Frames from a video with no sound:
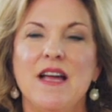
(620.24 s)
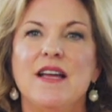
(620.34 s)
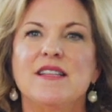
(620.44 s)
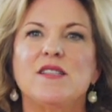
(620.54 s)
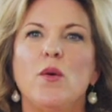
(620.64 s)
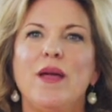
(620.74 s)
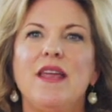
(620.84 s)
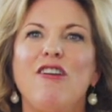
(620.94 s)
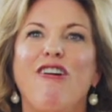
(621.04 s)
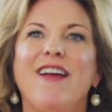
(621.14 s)
So, in
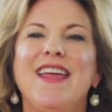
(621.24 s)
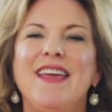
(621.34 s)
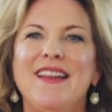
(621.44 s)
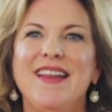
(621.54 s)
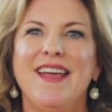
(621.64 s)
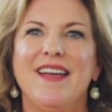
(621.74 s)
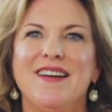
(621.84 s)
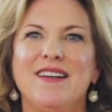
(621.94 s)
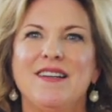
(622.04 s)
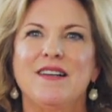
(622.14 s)
our healing,
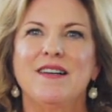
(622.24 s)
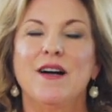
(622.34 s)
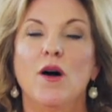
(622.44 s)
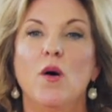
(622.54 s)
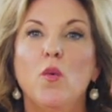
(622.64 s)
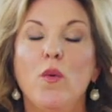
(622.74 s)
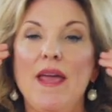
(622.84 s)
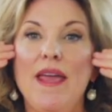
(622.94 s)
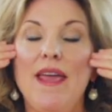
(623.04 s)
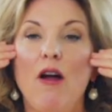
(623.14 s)

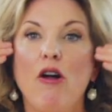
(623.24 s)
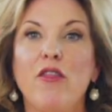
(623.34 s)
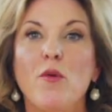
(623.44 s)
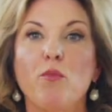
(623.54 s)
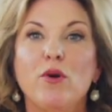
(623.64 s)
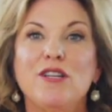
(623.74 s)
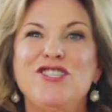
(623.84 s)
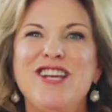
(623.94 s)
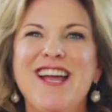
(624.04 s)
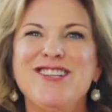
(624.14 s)
we are the
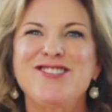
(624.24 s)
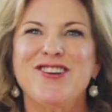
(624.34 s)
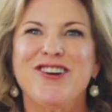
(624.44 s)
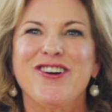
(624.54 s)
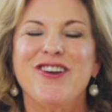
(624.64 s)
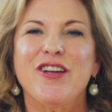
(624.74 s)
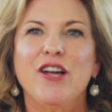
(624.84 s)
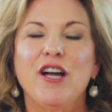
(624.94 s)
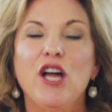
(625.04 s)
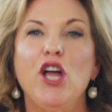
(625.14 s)
projector.
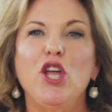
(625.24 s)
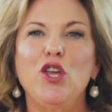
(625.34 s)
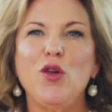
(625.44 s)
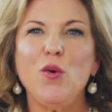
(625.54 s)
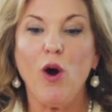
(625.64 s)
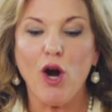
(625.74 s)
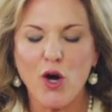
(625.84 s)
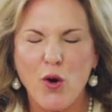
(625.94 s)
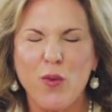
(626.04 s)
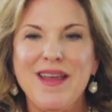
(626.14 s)
You are
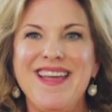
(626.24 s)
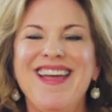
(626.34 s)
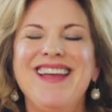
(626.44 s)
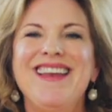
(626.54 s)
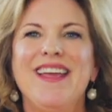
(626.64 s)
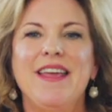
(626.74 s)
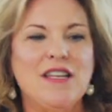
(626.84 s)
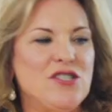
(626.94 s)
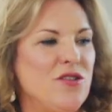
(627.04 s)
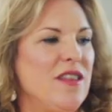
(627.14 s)
creating
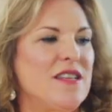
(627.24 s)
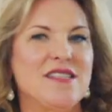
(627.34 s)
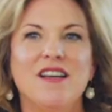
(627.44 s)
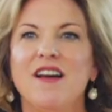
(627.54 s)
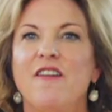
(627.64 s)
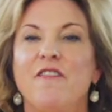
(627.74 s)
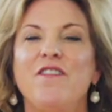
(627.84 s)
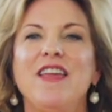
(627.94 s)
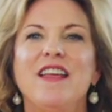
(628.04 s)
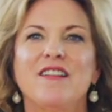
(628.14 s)
into this
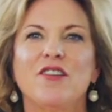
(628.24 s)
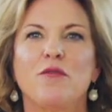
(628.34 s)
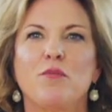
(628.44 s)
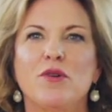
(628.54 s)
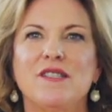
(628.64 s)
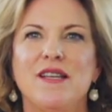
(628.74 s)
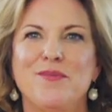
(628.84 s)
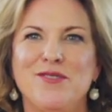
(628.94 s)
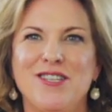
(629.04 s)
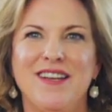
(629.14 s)
field of
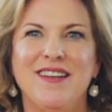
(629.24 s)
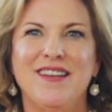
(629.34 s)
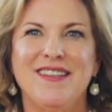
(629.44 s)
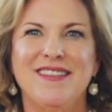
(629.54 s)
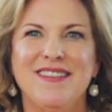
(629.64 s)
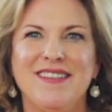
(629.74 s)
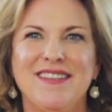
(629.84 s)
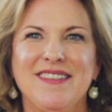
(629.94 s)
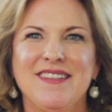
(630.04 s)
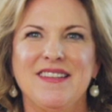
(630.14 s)
perception
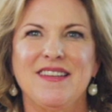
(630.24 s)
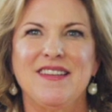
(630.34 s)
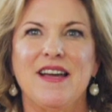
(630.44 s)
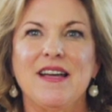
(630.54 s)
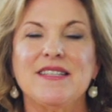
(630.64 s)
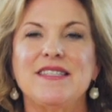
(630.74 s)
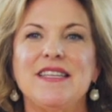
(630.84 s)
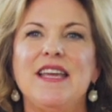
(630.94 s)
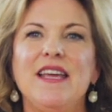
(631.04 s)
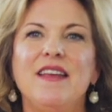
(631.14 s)
a
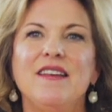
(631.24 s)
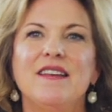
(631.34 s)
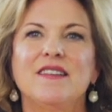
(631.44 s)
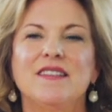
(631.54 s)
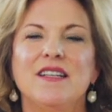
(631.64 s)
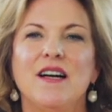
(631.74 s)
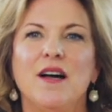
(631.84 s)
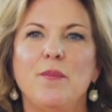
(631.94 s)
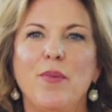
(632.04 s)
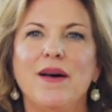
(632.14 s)
seed a
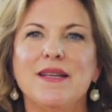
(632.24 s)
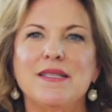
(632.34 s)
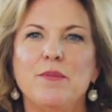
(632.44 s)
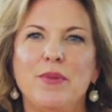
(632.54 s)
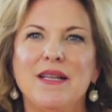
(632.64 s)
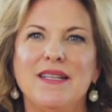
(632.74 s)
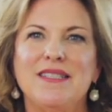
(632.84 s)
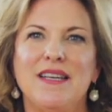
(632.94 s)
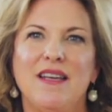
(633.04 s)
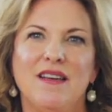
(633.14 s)

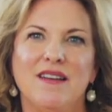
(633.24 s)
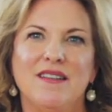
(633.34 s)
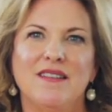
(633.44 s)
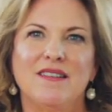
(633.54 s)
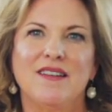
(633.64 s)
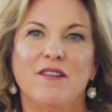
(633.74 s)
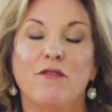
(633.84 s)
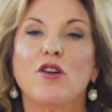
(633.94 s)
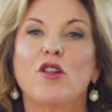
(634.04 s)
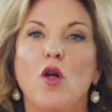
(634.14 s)
possibility for
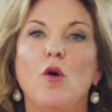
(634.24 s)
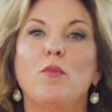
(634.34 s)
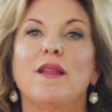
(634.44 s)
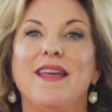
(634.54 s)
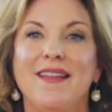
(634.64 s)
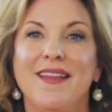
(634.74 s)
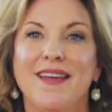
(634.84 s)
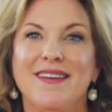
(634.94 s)
global healing.